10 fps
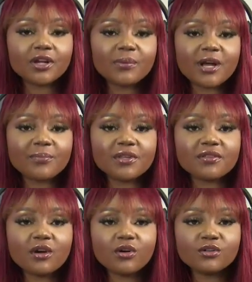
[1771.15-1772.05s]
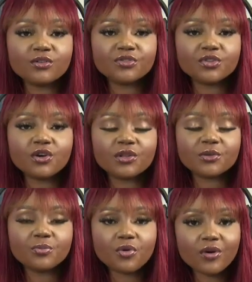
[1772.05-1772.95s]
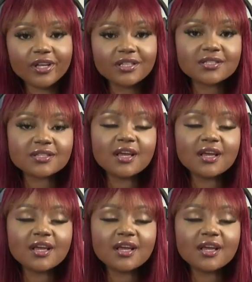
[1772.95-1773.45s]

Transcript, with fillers: I'm happy that all of you got the point